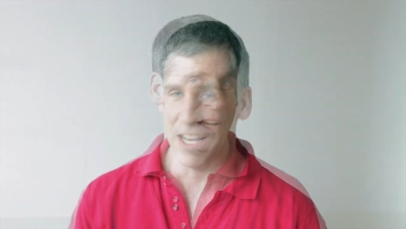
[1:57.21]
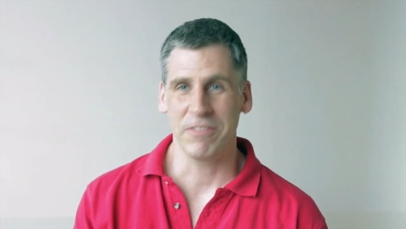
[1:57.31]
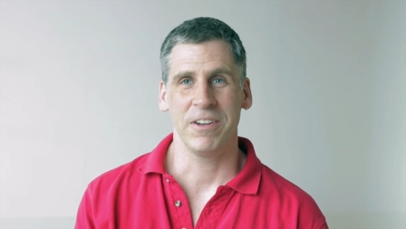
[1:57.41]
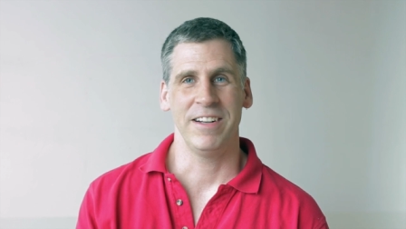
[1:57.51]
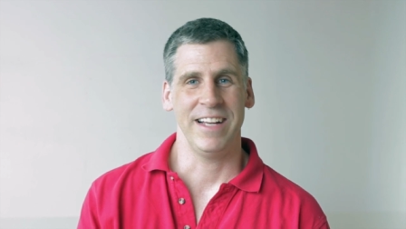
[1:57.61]

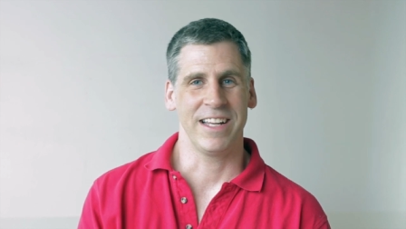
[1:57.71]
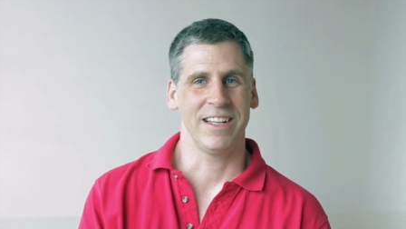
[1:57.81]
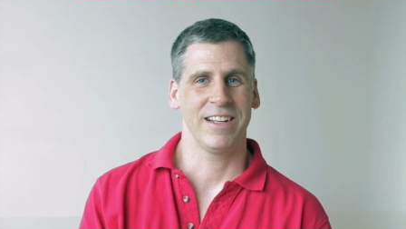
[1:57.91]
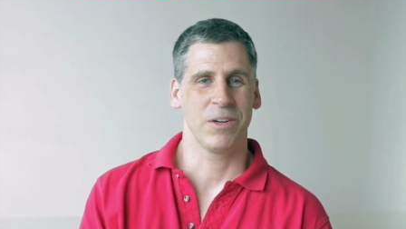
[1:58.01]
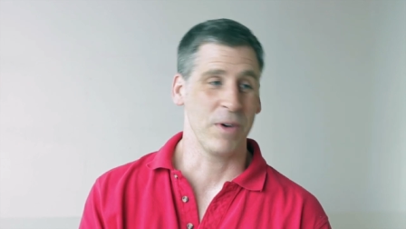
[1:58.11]
After
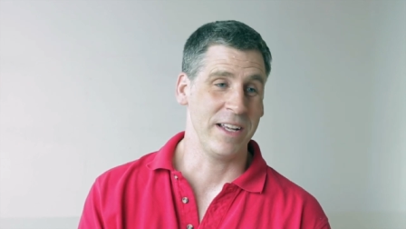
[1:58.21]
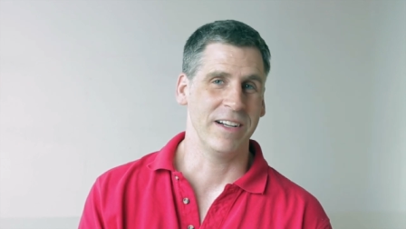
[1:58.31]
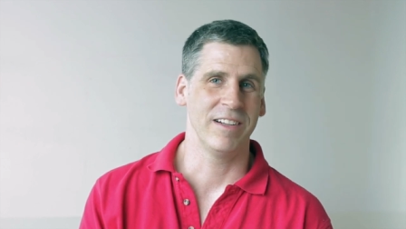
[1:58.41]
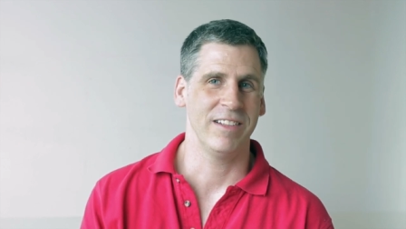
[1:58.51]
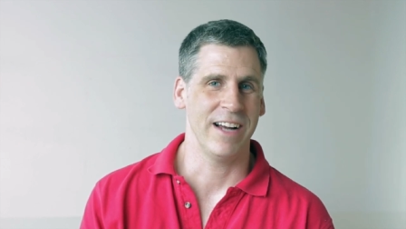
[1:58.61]
10 great
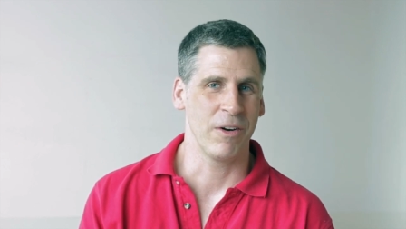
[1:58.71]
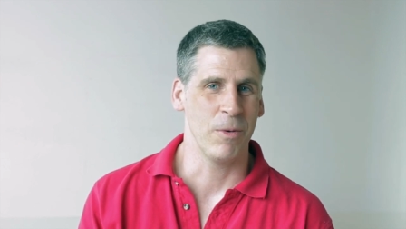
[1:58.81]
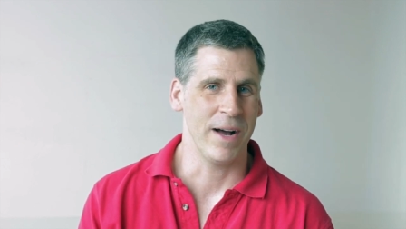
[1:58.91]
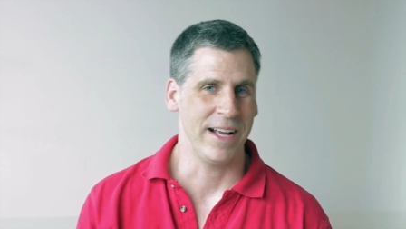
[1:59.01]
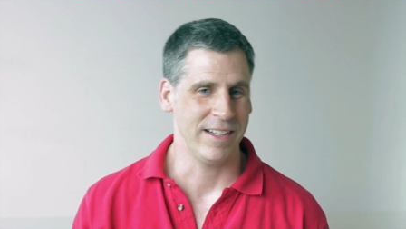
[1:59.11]
years at
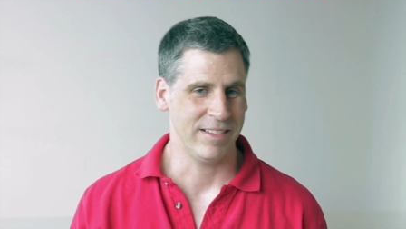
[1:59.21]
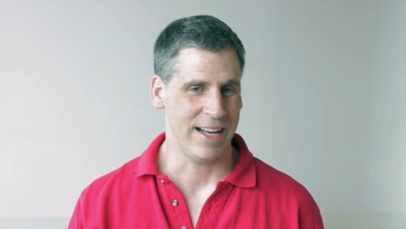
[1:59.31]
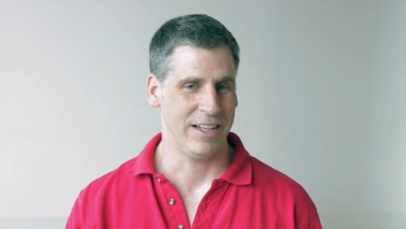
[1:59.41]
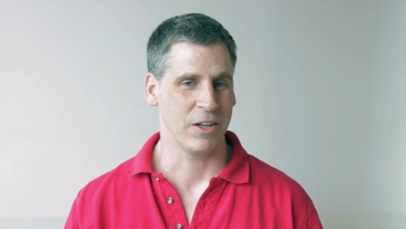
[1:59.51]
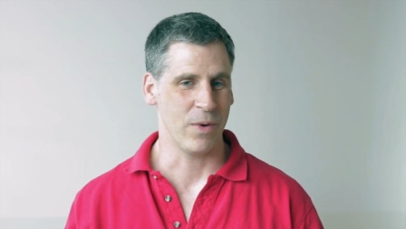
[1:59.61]
iRobot, I
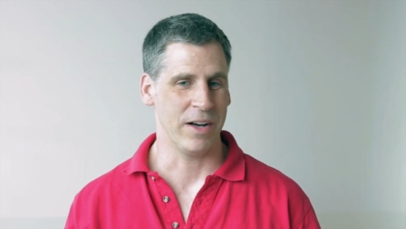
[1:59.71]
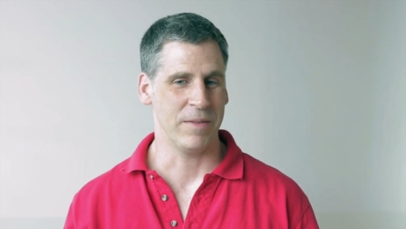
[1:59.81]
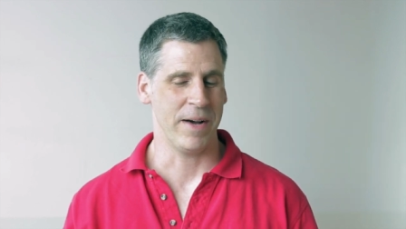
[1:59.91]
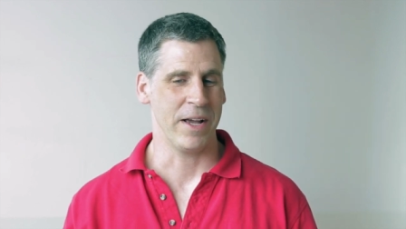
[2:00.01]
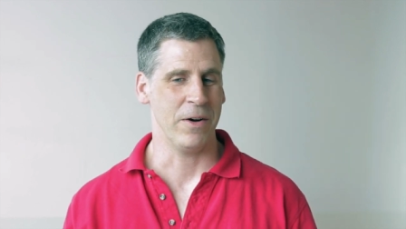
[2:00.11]
decided to go out
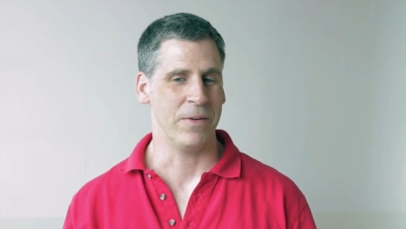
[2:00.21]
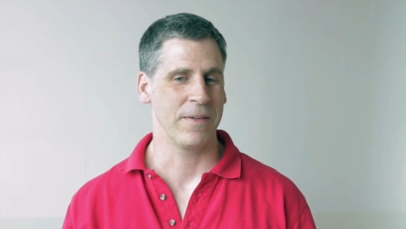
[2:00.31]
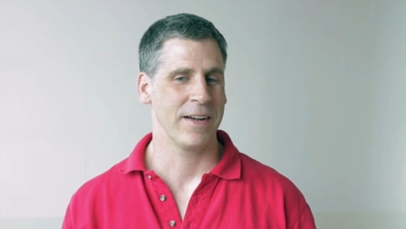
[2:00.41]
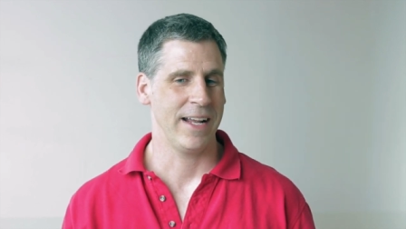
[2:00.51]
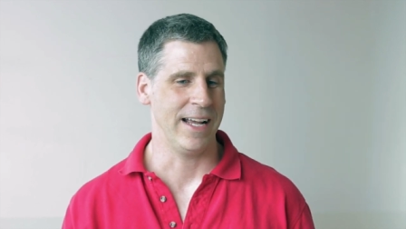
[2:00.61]
on my
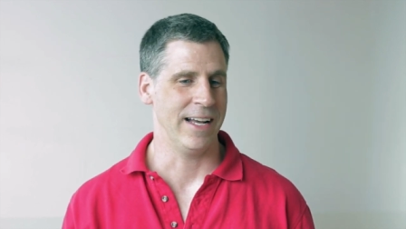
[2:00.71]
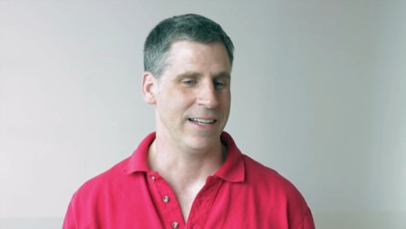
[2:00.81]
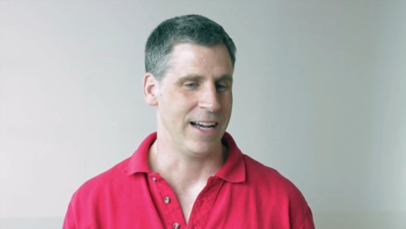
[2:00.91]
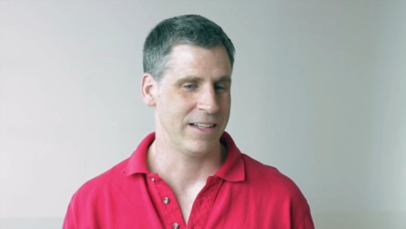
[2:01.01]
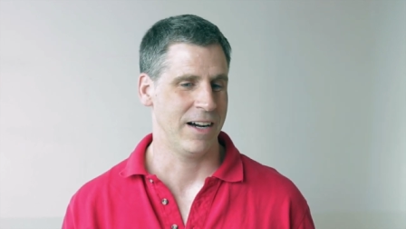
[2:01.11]
own
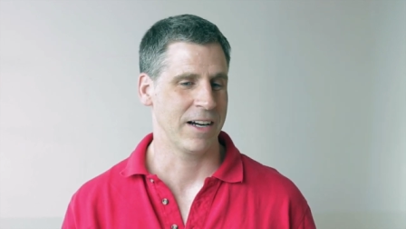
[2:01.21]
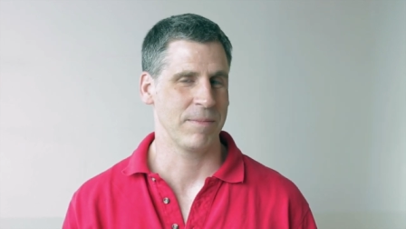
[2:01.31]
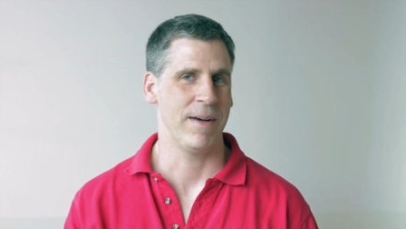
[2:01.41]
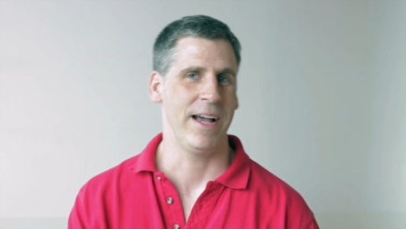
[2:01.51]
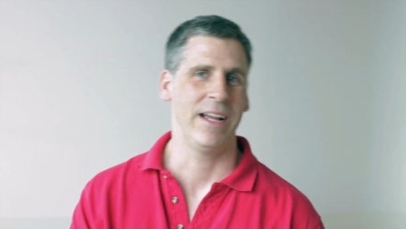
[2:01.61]
and uh,
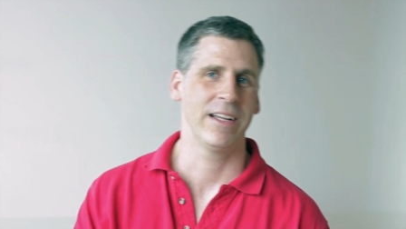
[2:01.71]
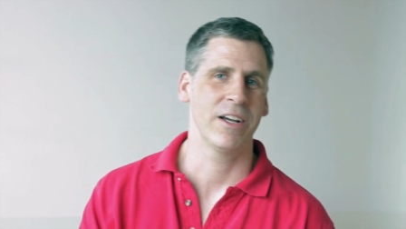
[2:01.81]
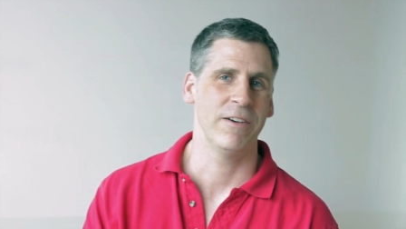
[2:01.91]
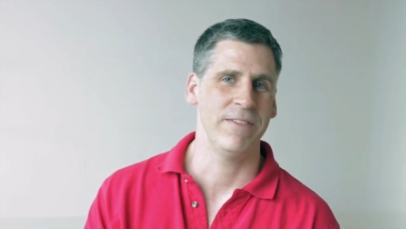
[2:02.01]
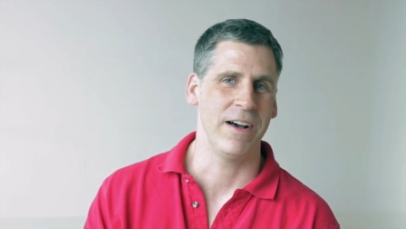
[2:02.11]
talk my
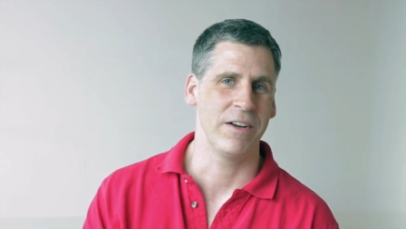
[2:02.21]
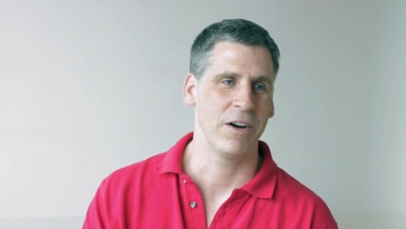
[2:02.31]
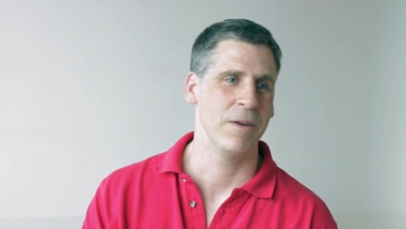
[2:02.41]
co-founder